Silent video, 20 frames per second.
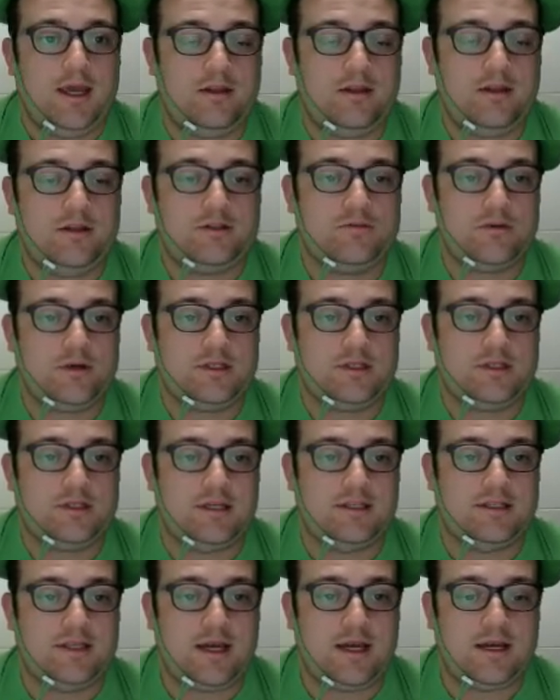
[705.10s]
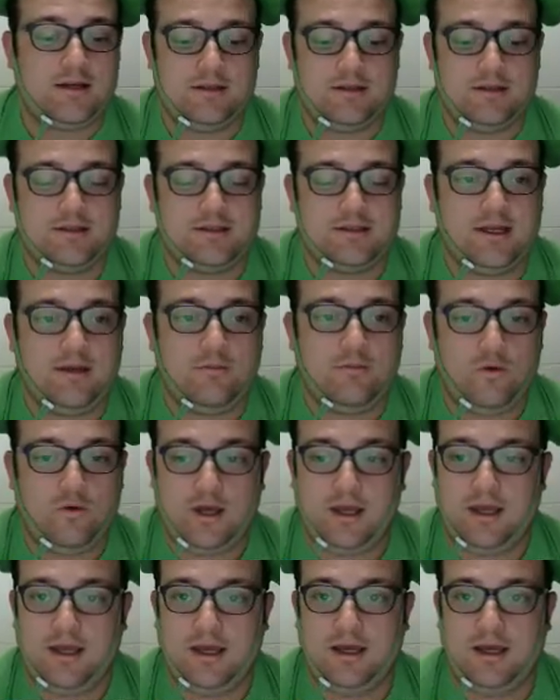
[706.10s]
And this works exactly the same
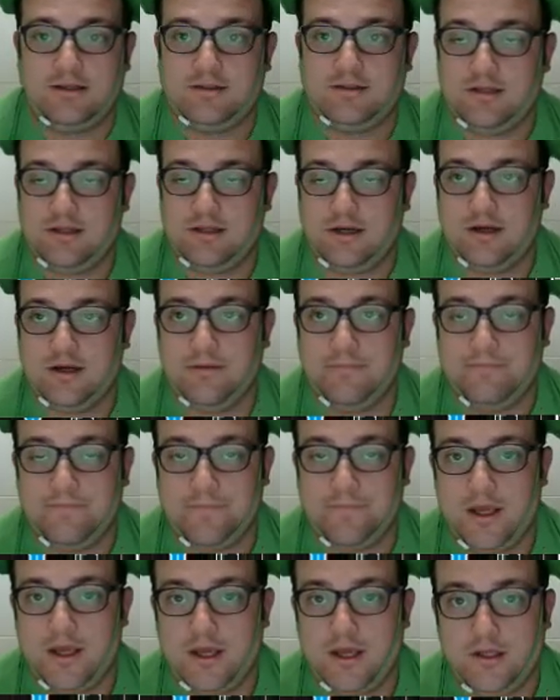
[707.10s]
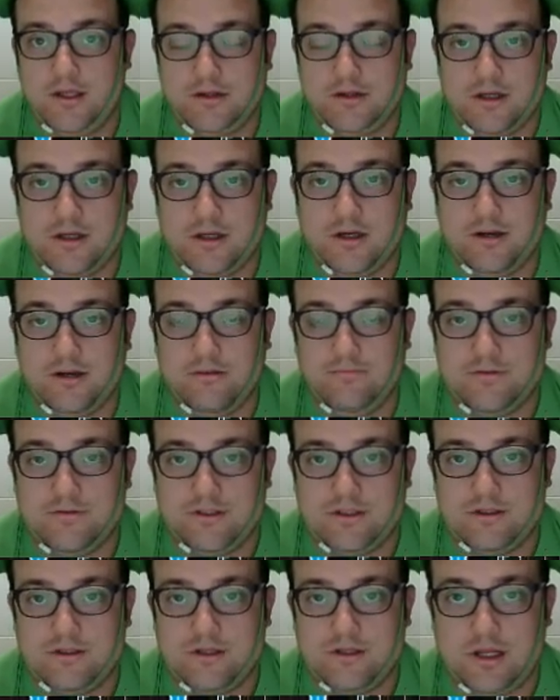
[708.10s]
way as the
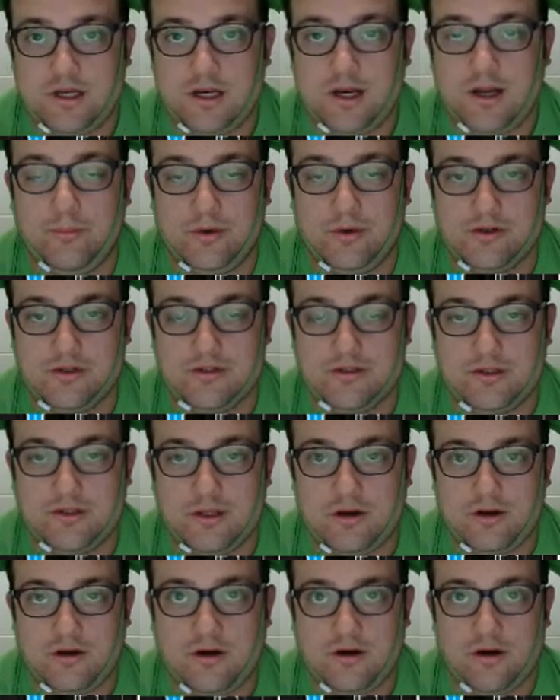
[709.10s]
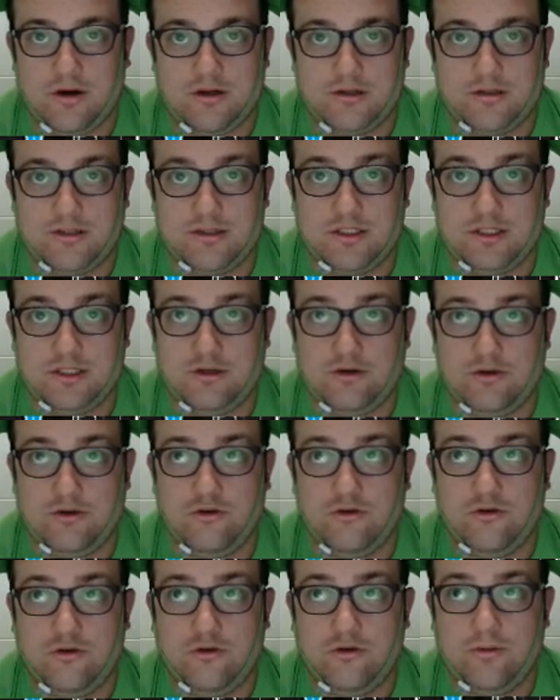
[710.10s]
numbers. There are
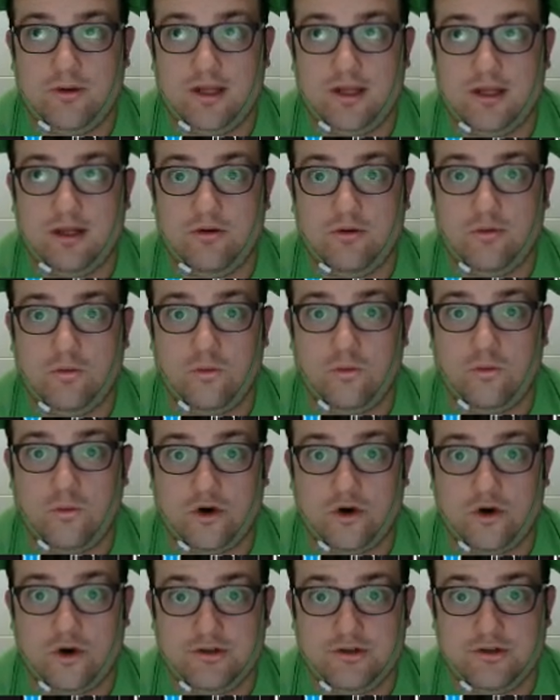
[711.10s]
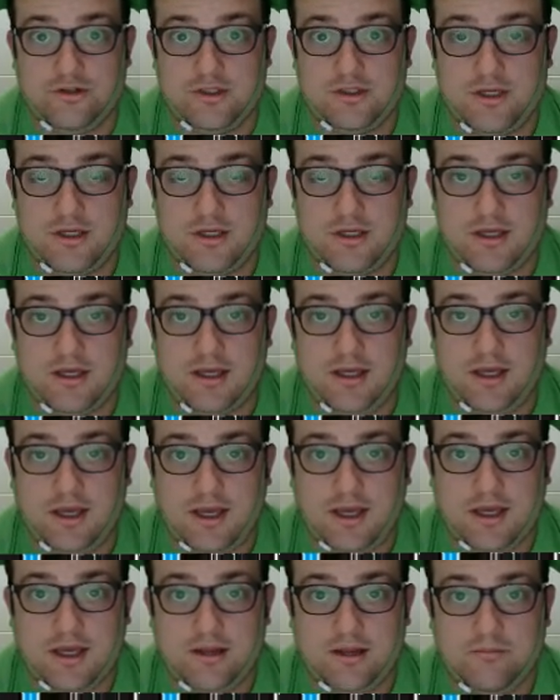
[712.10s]
Sino-Korean words
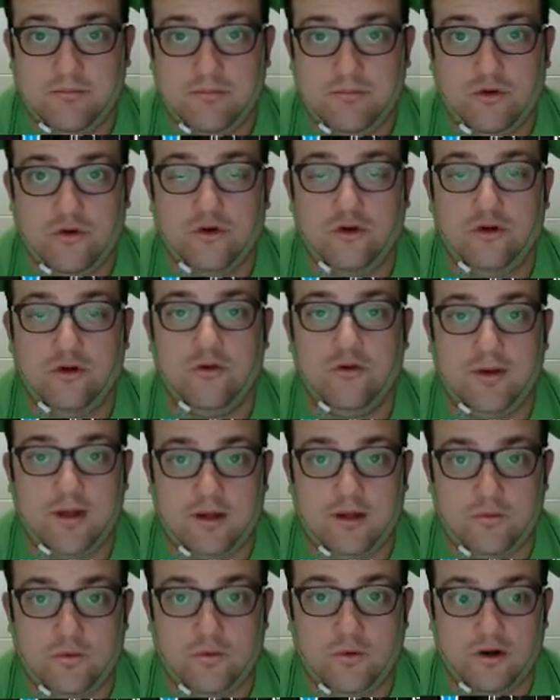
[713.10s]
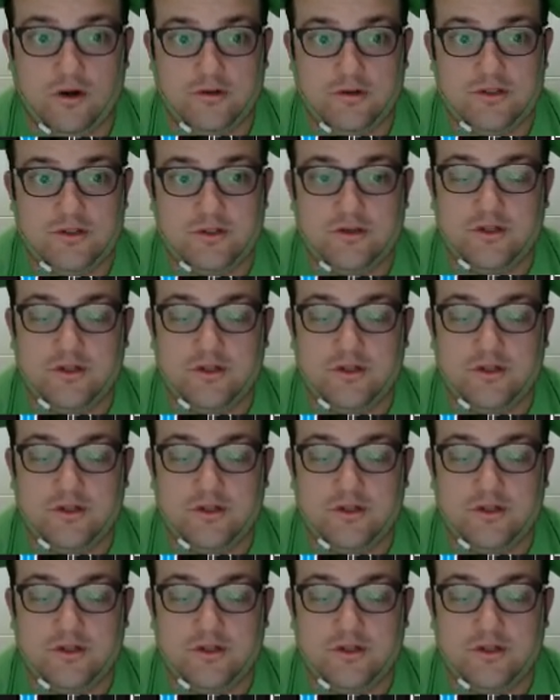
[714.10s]
and pure Korean words.